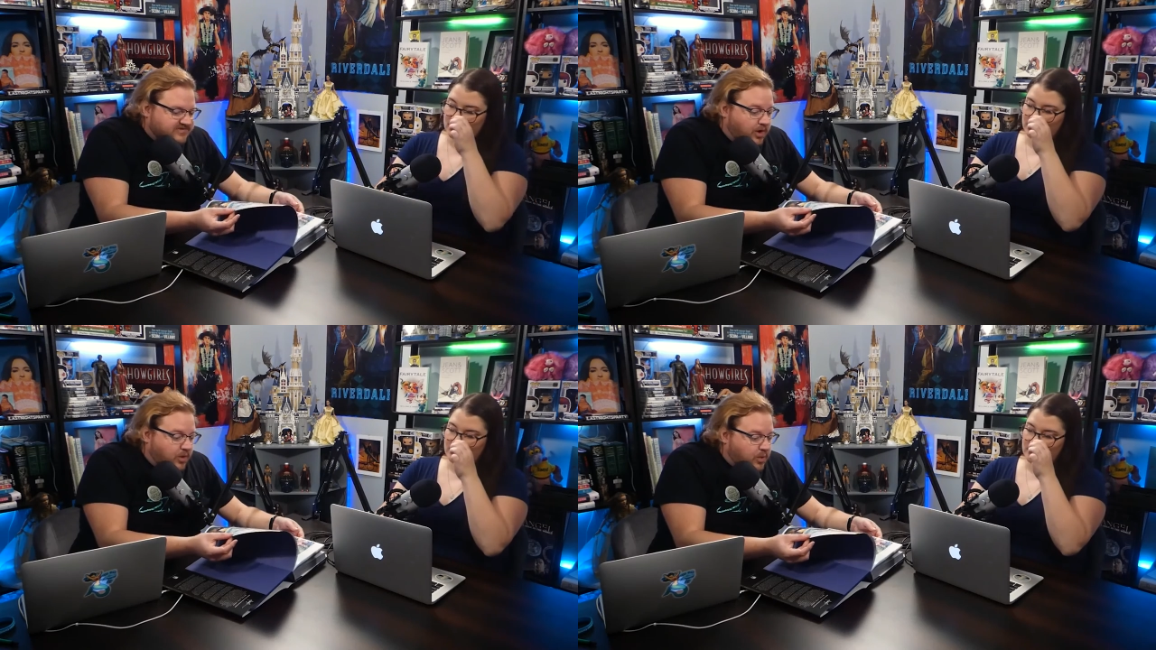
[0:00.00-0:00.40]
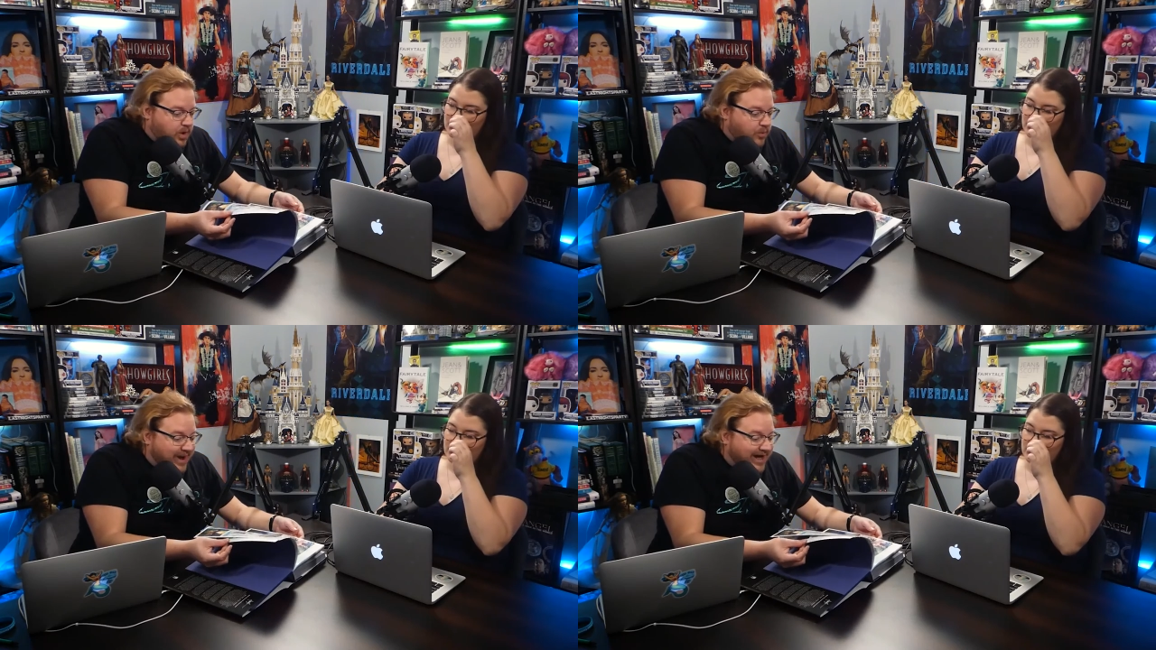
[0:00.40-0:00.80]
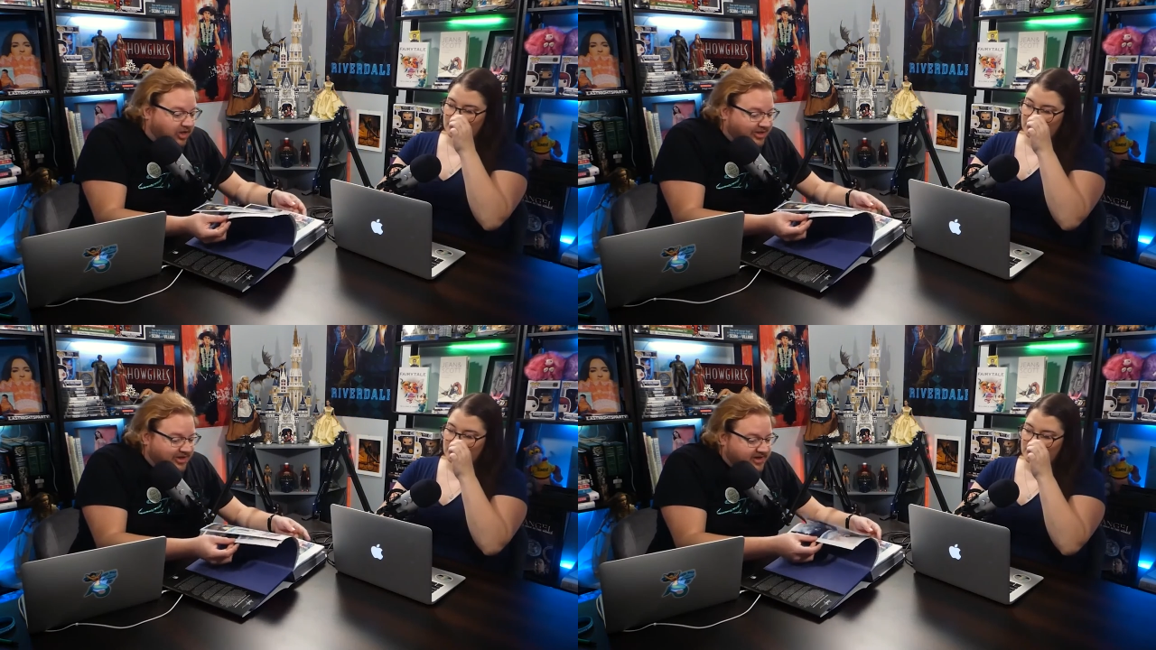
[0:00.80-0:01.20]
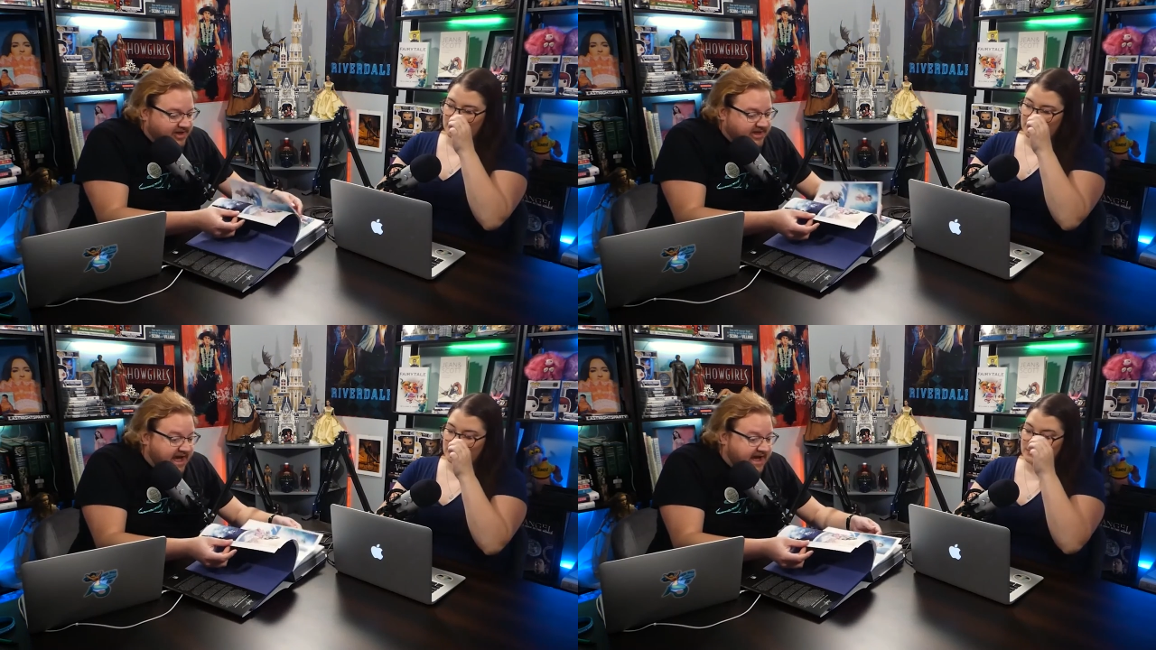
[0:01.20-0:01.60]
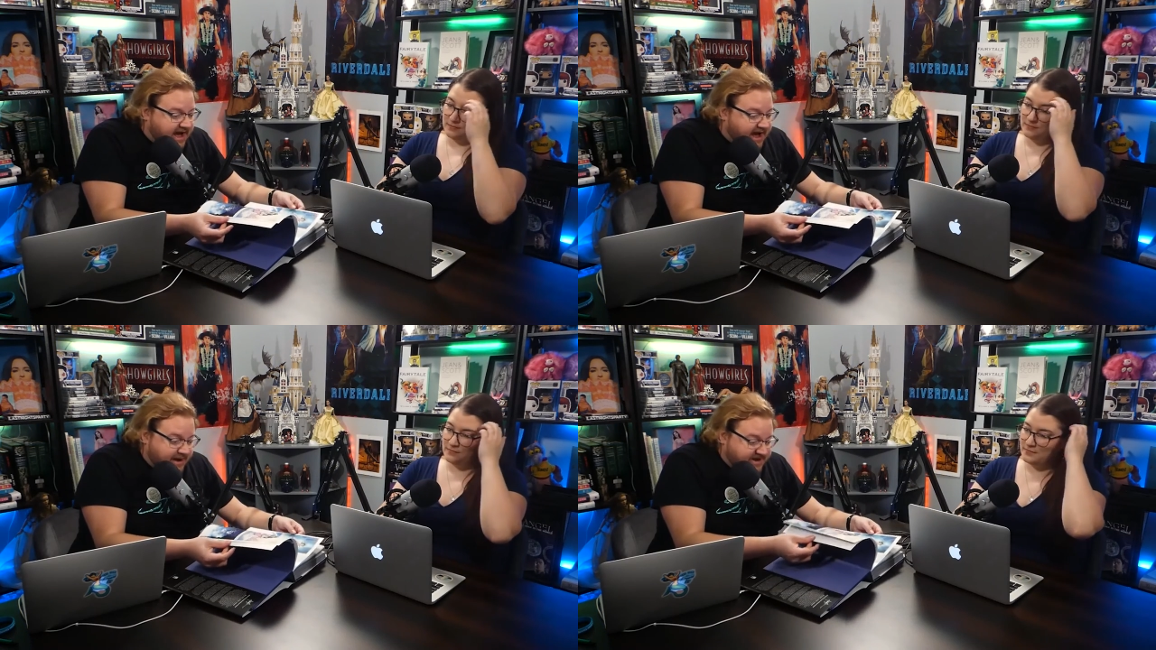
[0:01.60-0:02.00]
Speaker 1: So, well, yeah,
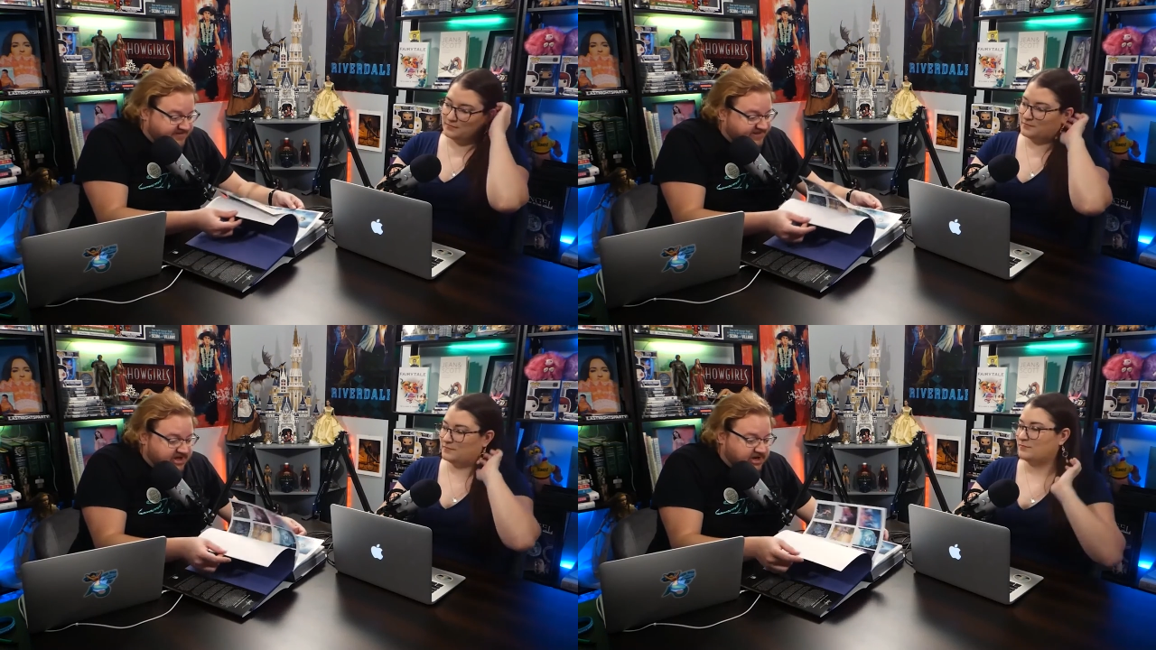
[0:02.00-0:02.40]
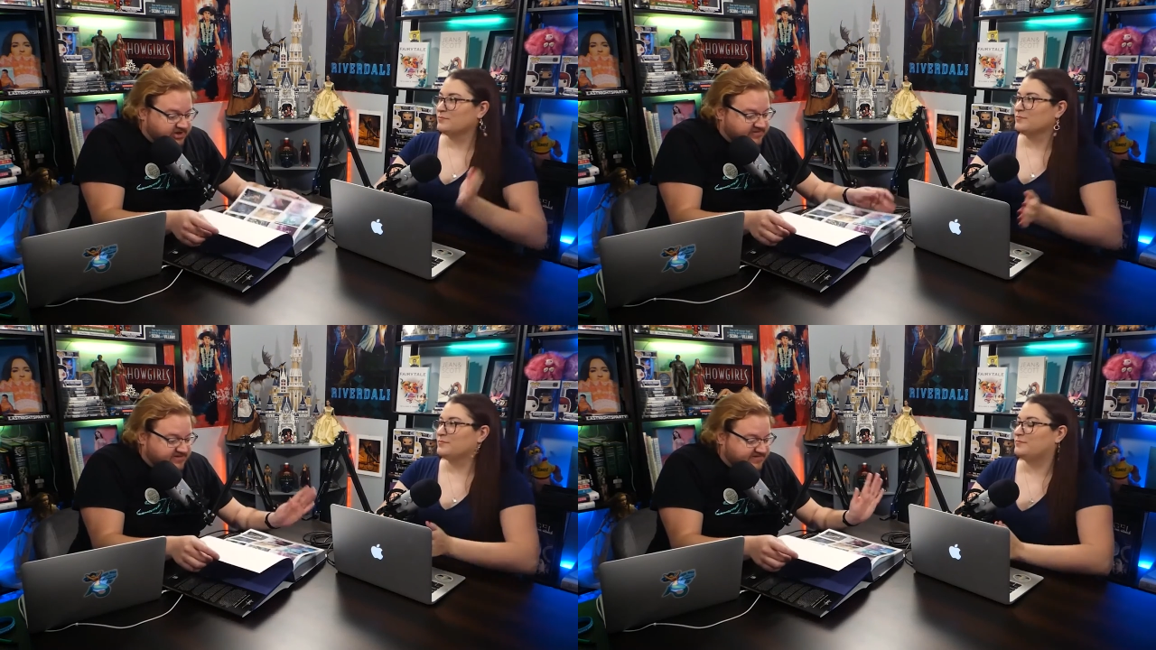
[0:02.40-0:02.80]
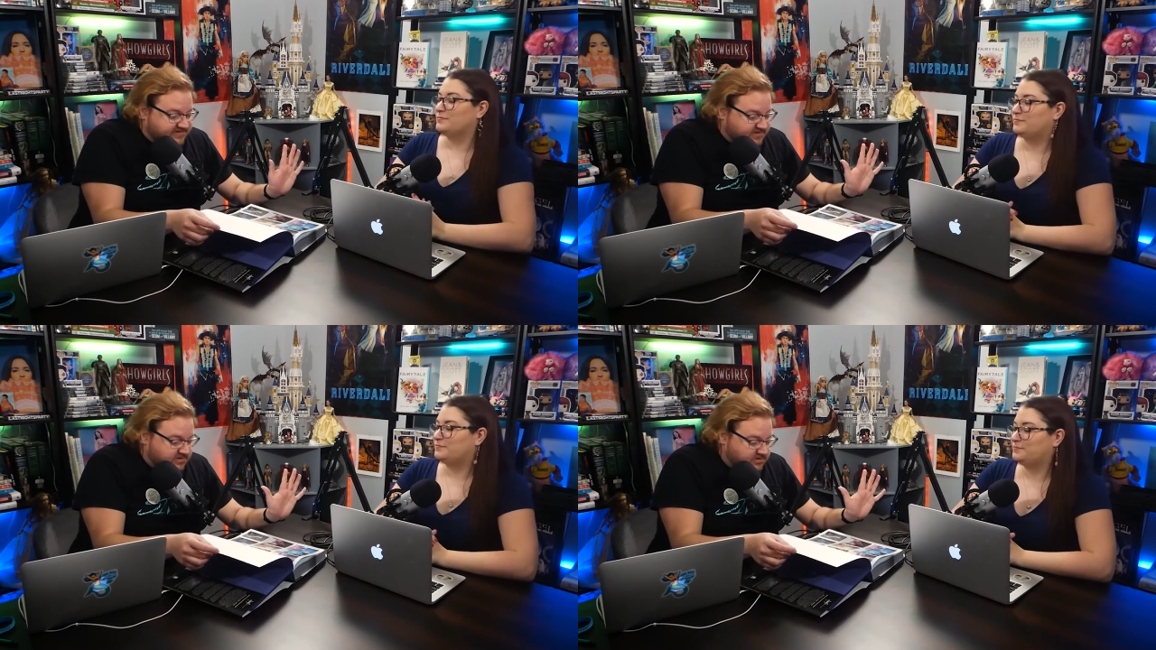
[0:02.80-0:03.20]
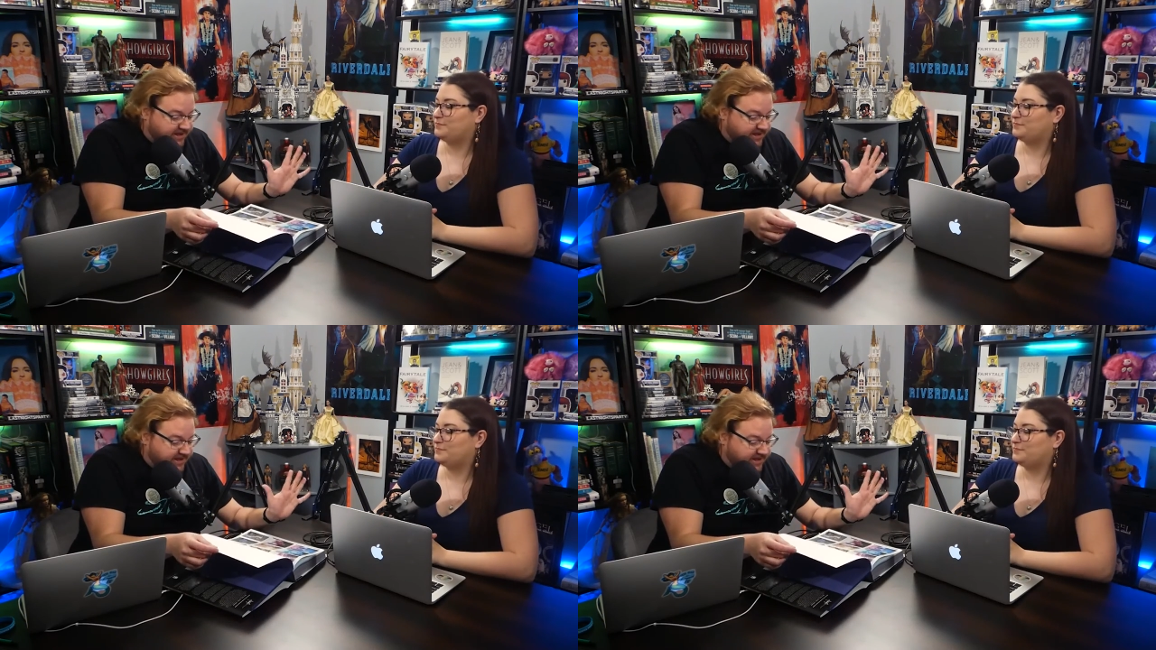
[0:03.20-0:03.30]
I'm definitely going to look at this